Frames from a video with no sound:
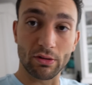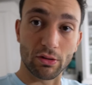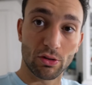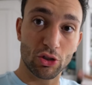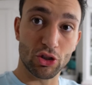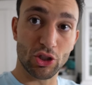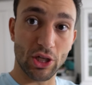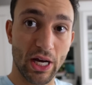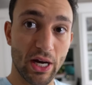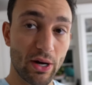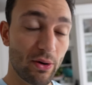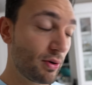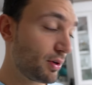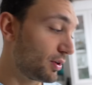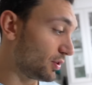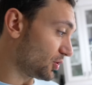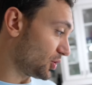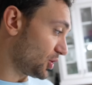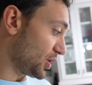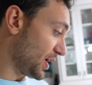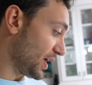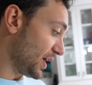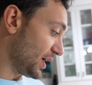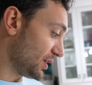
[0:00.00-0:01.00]
little shower,
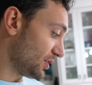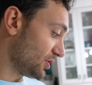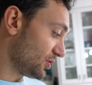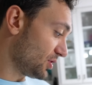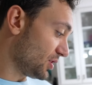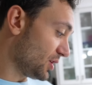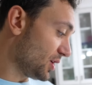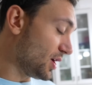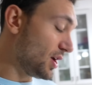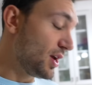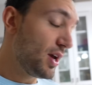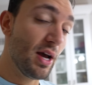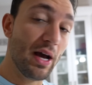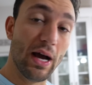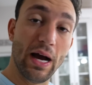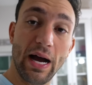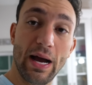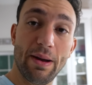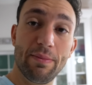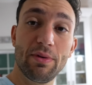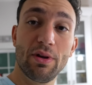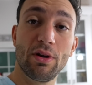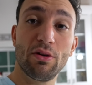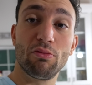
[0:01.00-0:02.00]
change.
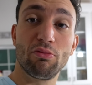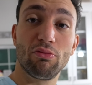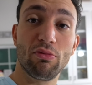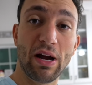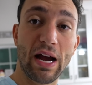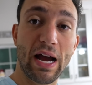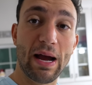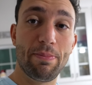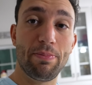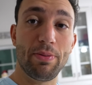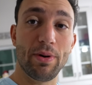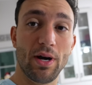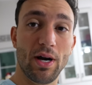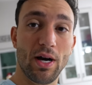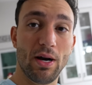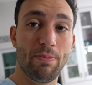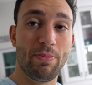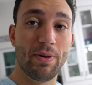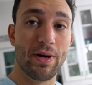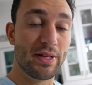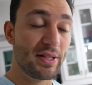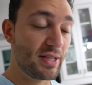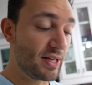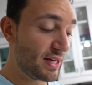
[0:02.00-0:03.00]
I'm gonna wrap
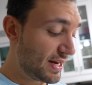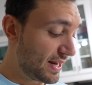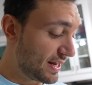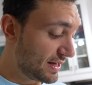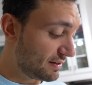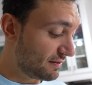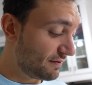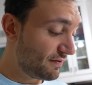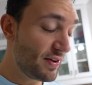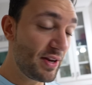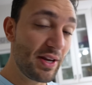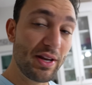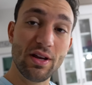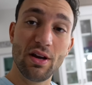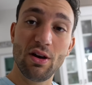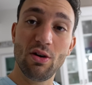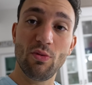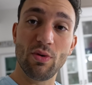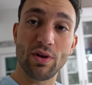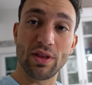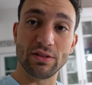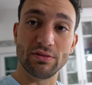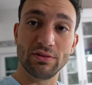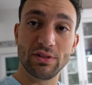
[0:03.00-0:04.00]
up today's video
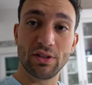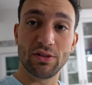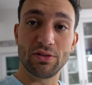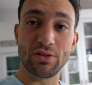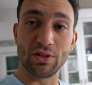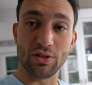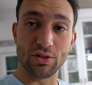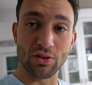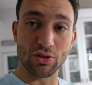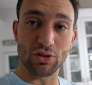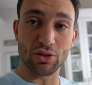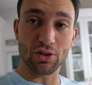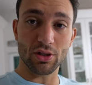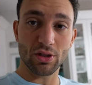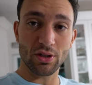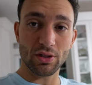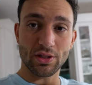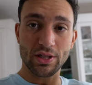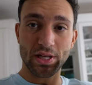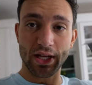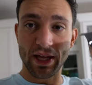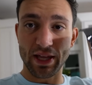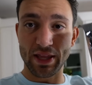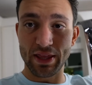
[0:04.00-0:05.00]
with a little
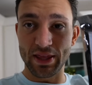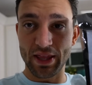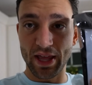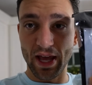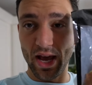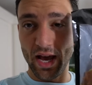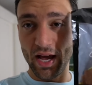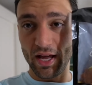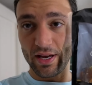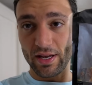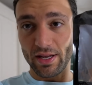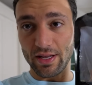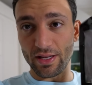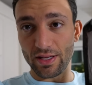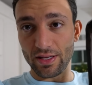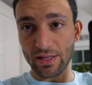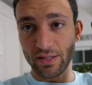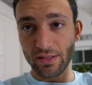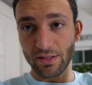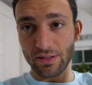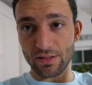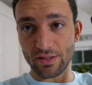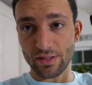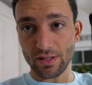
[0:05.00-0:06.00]
dessert, and that
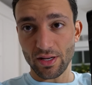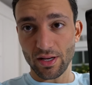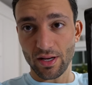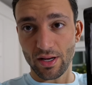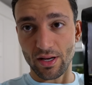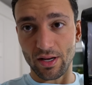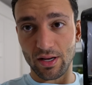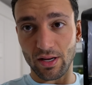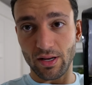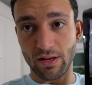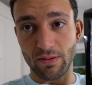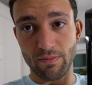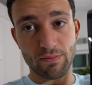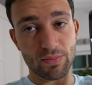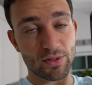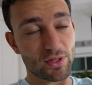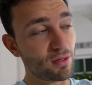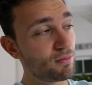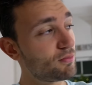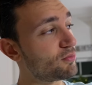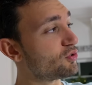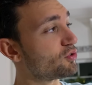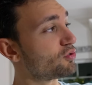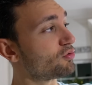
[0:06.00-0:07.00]
is um,
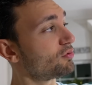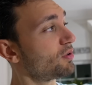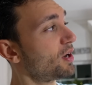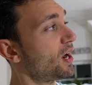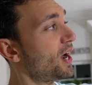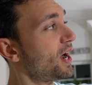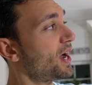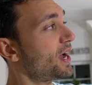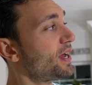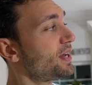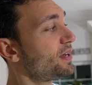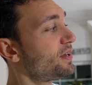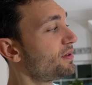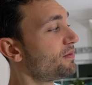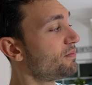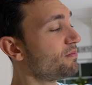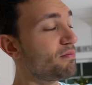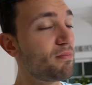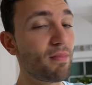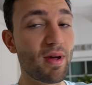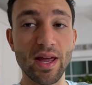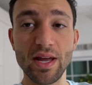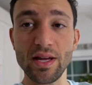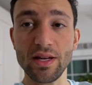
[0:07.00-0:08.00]
some dried
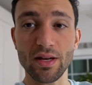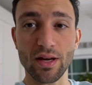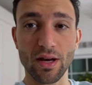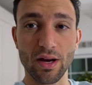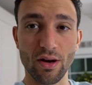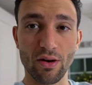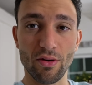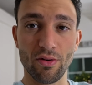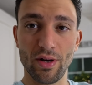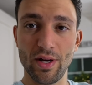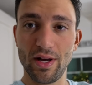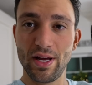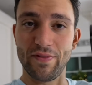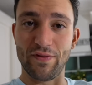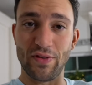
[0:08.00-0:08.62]
mango.